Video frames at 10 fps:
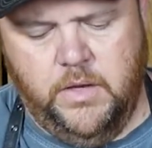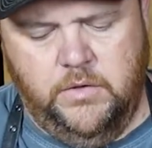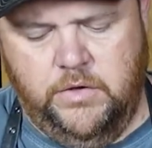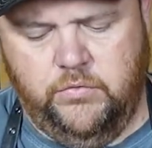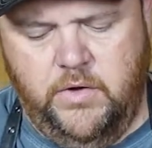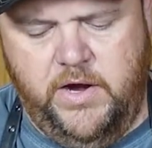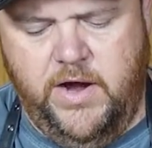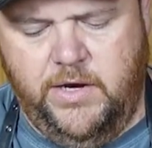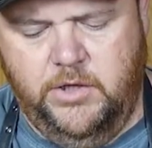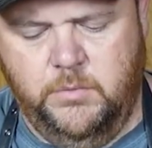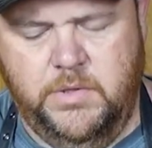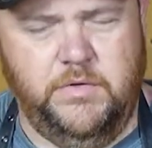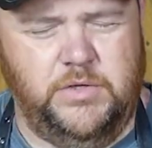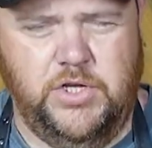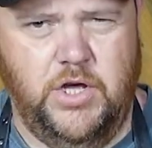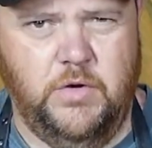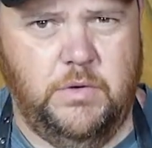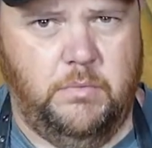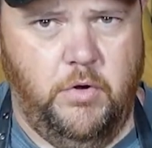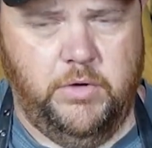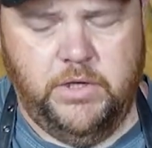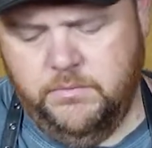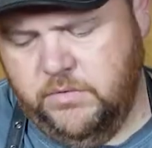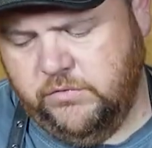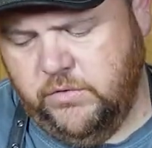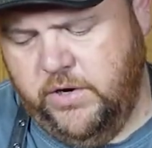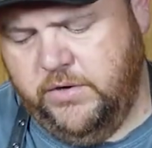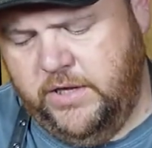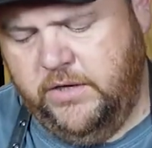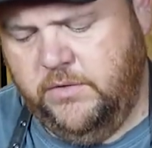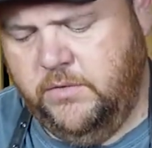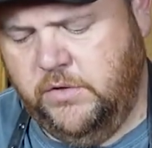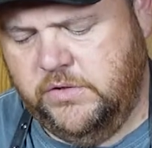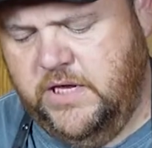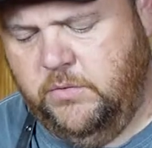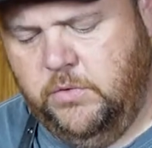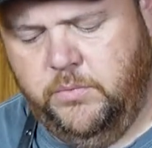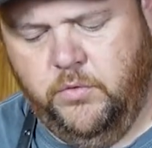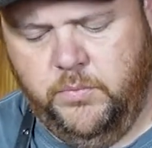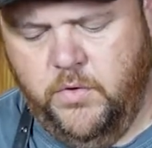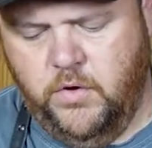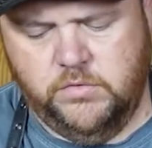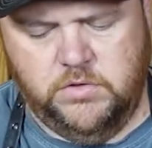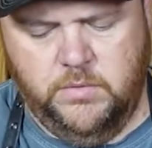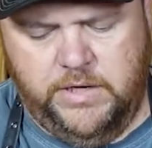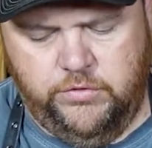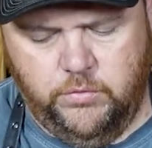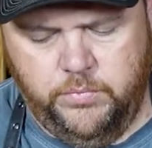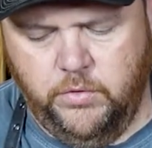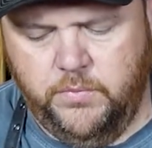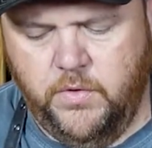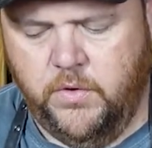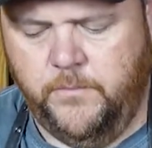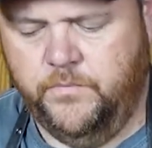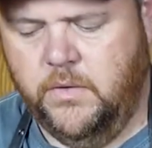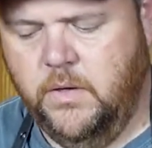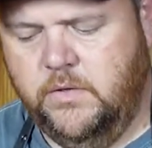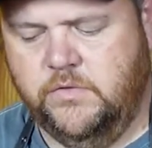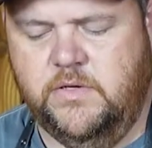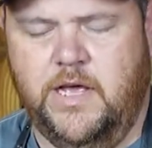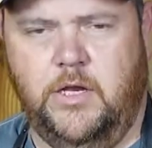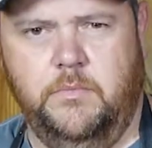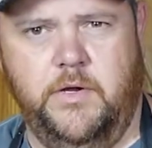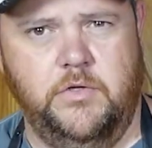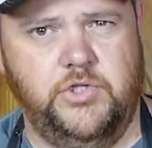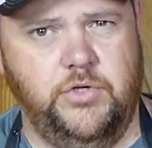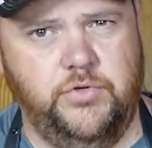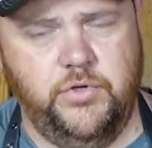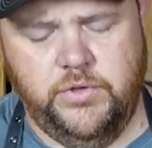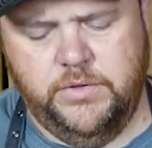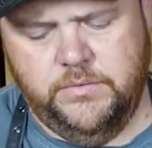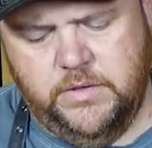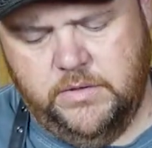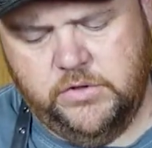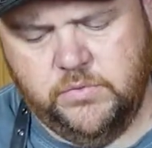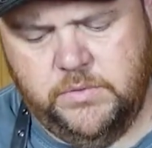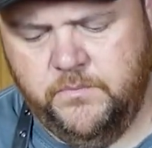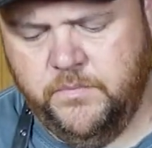This one right here had a little bit of a tug when I broke it. This one here didn't. You see it when I pulled apart, it was a little bit easier to pull apart. This one got a little better chew to it than this one.